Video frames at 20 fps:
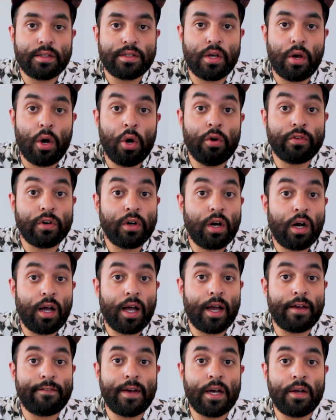So overall,
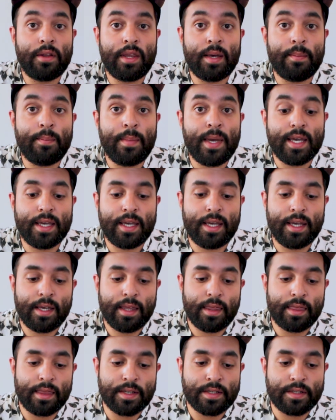I found that
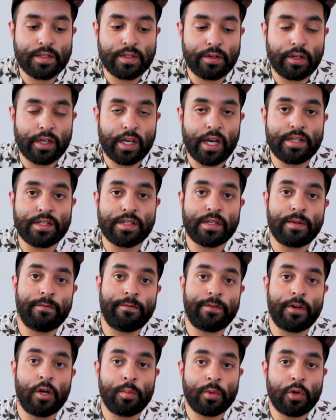making this custom
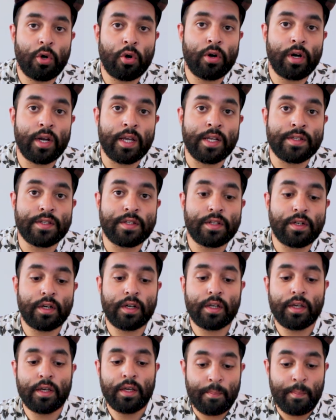foam core
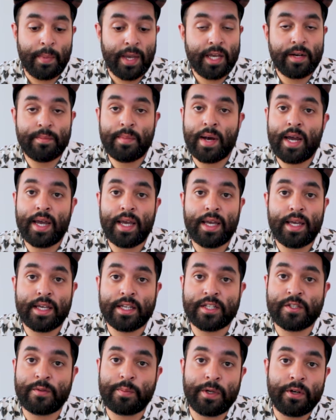insert made my
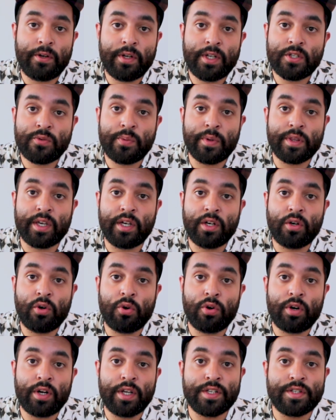experience with
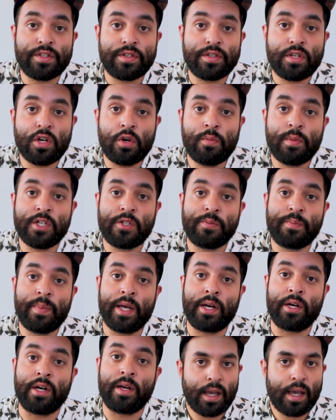Concordia so much
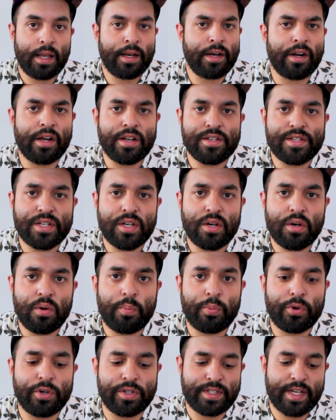better. And it also
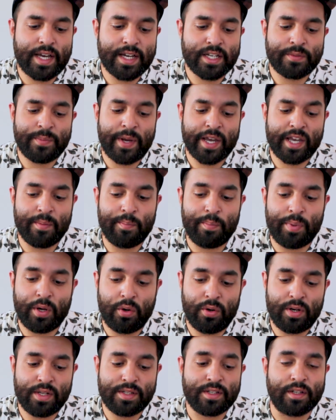protects my
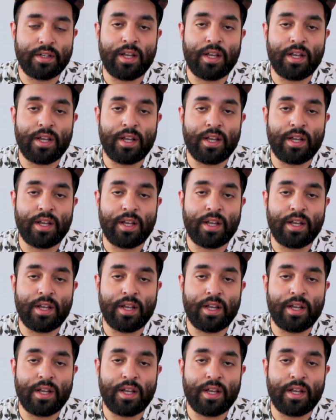components a